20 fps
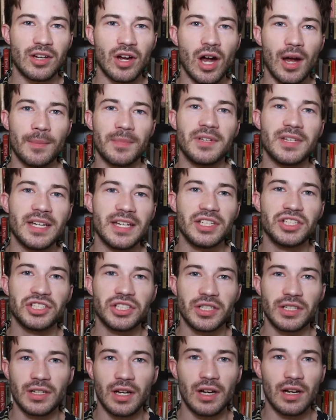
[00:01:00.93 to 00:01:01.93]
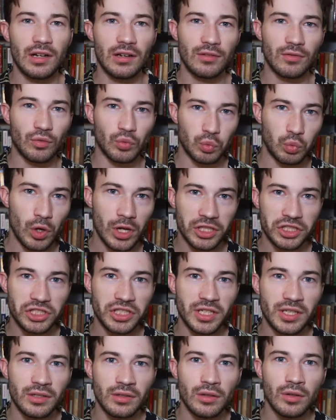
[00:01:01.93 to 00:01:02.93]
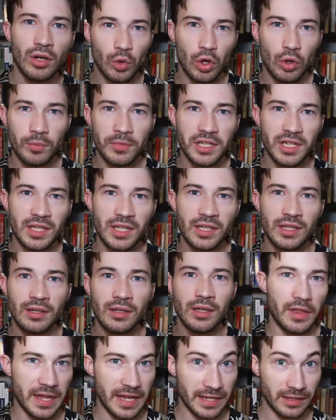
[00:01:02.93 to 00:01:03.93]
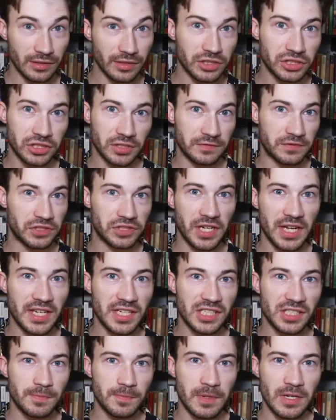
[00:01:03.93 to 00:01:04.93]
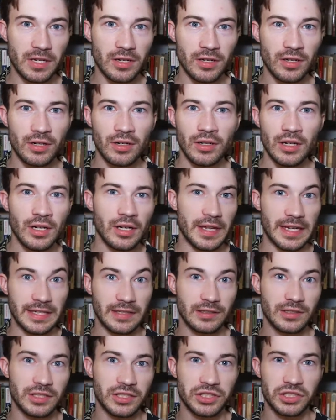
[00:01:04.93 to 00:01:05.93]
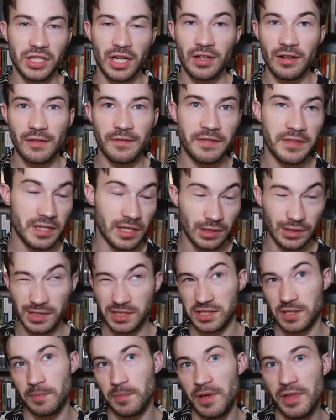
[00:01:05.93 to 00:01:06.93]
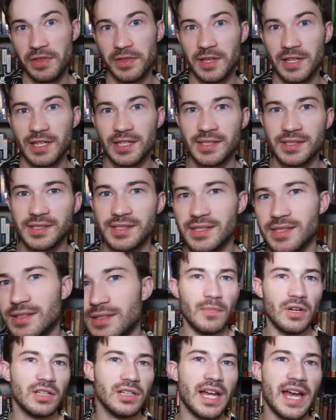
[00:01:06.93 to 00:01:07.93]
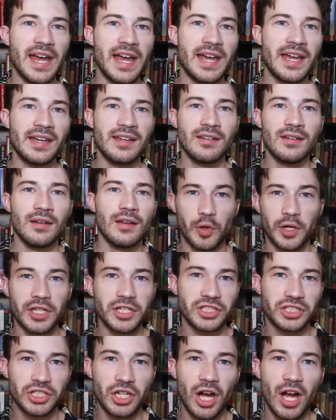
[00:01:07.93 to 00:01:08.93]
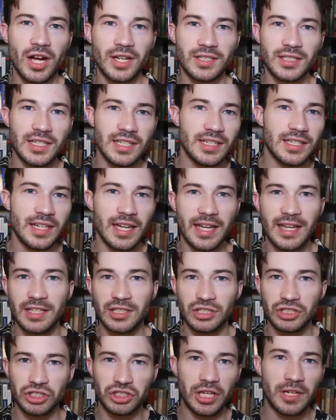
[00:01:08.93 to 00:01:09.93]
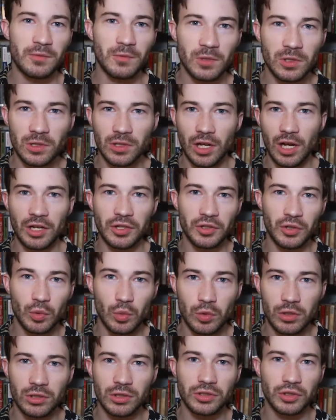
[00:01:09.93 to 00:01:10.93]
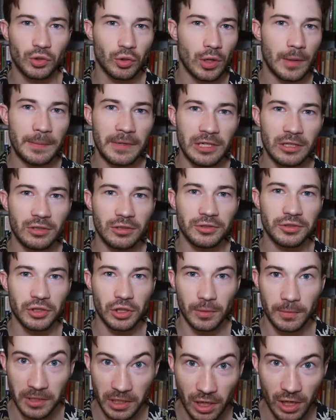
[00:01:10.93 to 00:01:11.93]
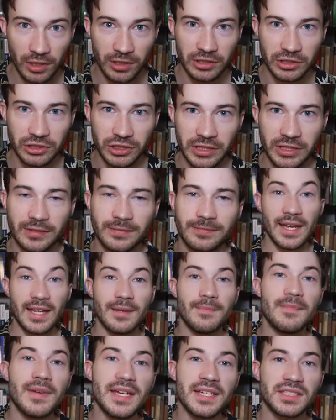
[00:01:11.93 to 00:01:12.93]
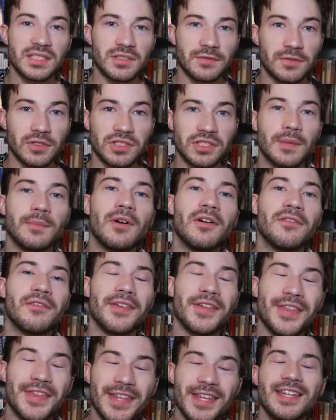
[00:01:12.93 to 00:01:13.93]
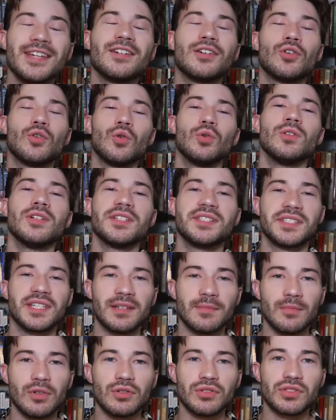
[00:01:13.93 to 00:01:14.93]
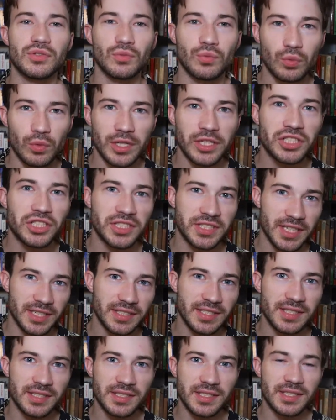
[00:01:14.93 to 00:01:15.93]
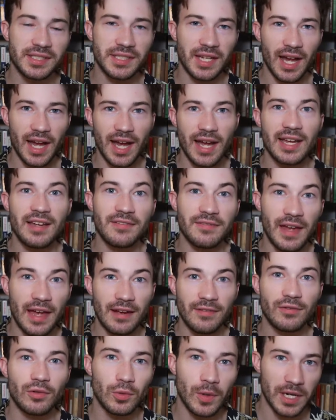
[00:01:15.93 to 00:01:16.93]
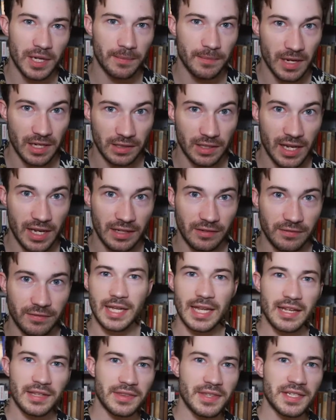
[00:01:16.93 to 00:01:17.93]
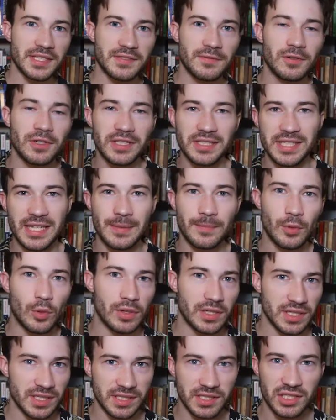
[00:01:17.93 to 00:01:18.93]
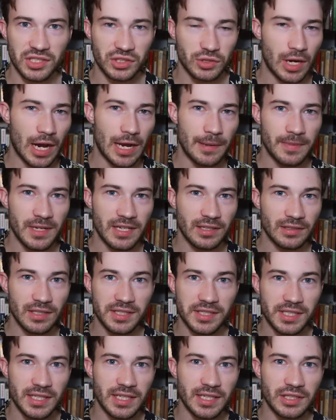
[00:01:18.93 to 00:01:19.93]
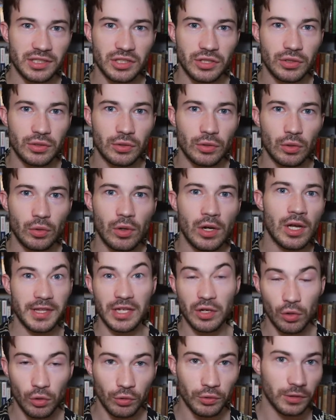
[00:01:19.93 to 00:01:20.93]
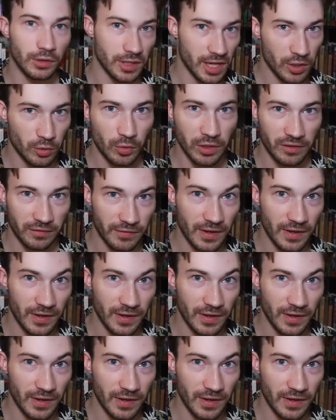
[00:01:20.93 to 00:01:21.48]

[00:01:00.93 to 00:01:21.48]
combination of Russian, Romany, the English of Shakespeare, the English of the Elizabethans, Malay, British Cockney, and general underworld criminal terminology. And it makes for some of the coolest and most rich sentences I have ever read in my life. Take this for example when he's describing listening to the old Ludwig